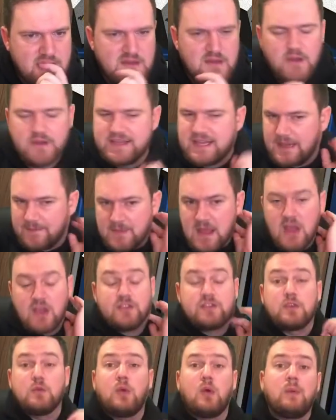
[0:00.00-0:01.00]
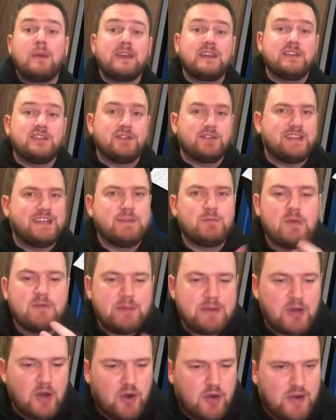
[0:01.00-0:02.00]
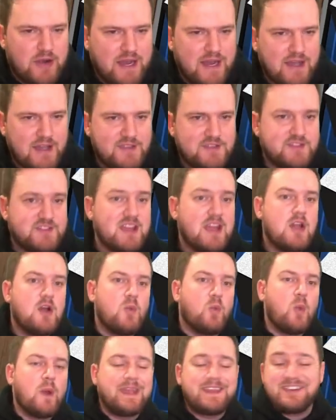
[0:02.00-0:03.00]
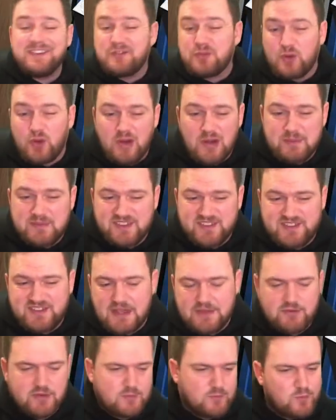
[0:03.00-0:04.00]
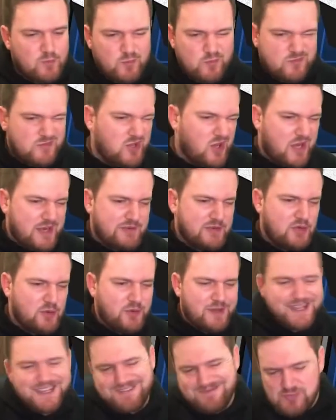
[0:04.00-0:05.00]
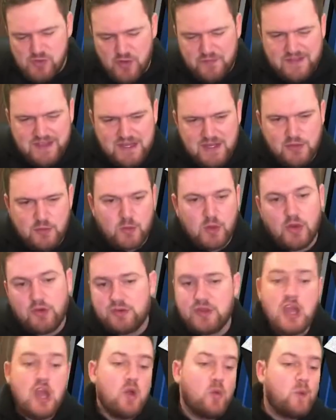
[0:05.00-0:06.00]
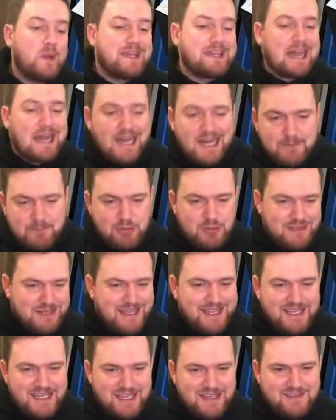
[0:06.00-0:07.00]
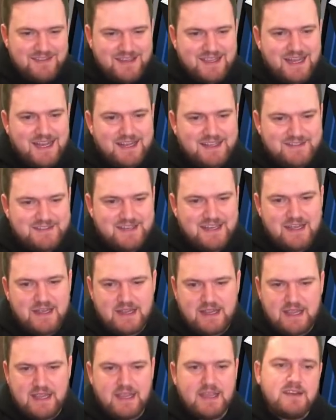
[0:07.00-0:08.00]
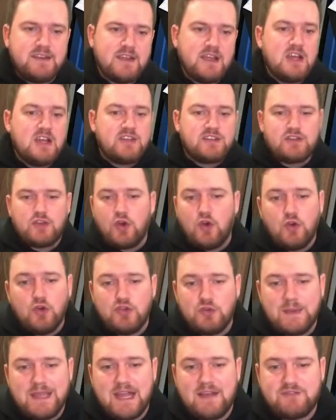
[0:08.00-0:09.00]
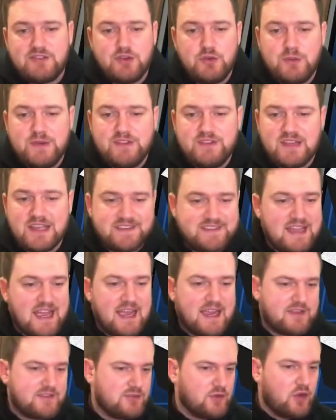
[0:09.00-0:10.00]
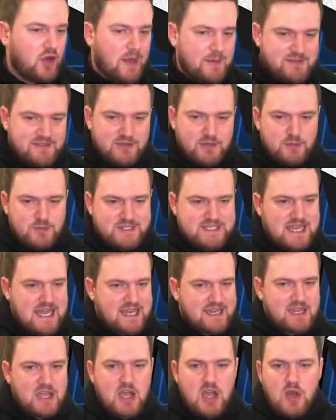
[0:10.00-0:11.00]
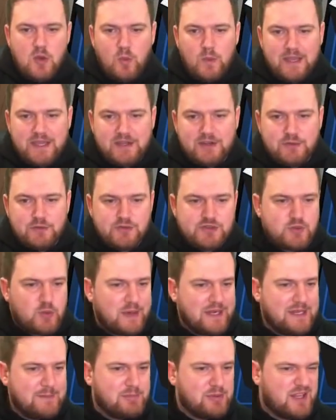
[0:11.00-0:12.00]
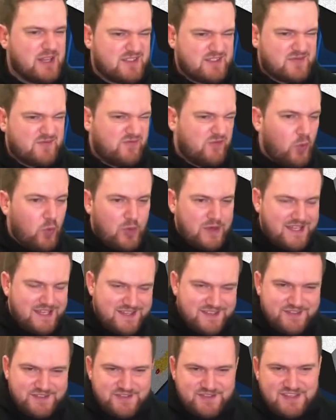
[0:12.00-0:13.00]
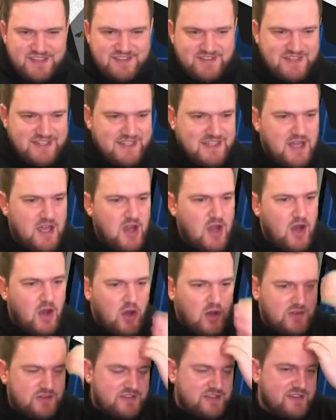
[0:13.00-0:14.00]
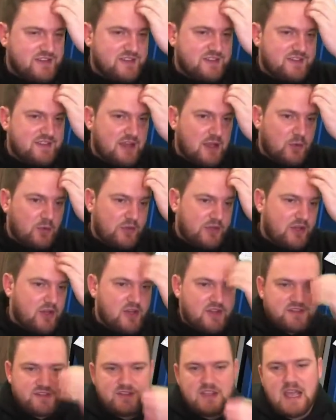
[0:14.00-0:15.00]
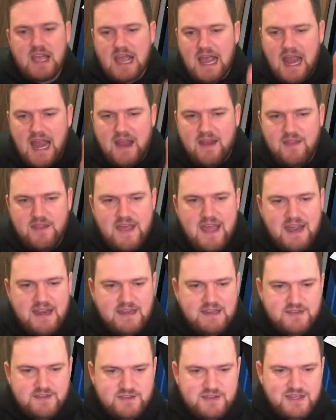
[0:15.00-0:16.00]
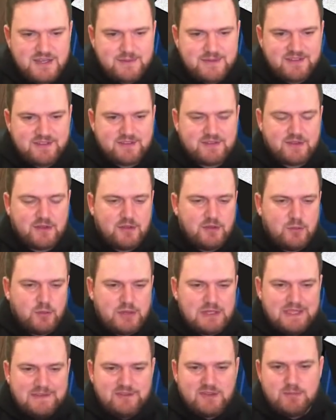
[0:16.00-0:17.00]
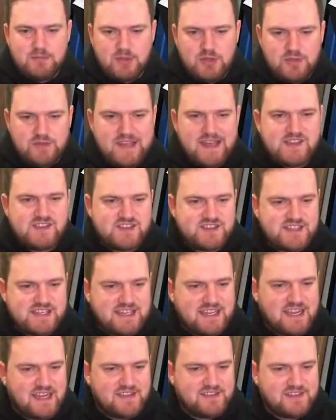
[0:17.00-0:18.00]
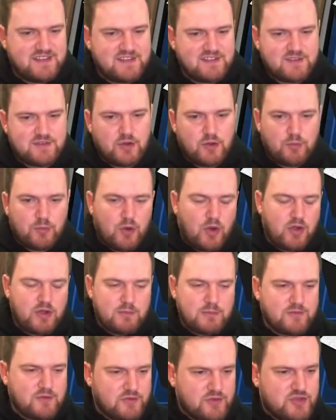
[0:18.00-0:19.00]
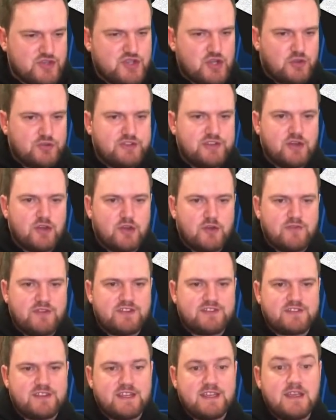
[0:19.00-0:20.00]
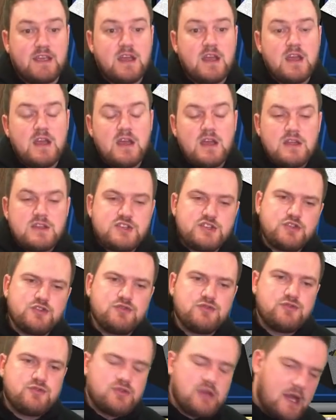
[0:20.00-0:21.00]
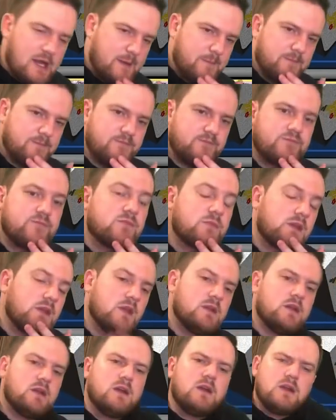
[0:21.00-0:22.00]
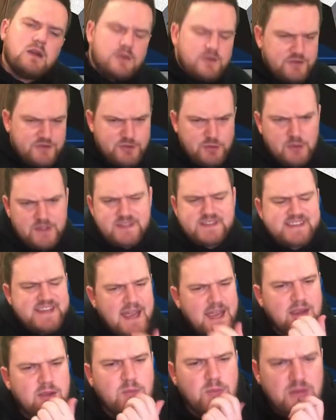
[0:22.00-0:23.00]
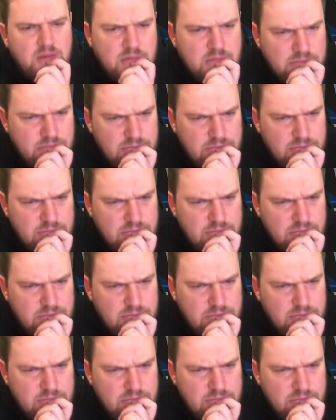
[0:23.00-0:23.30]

Okay, so what we're going to do here, we've been Horror Housed. We're going to draw up to 7. Kind of annoying, not the end of the world. We can't play any of the cards in our hand, so all that we have to do is attack. So I'm just going to attack. We're going to do 20 plus 40 is 60 onto this Eldegoss, and that is going to be solid. We'll leave the Mew there just in case things go wrong, and we've got the Jolteon, obviously, to attack with.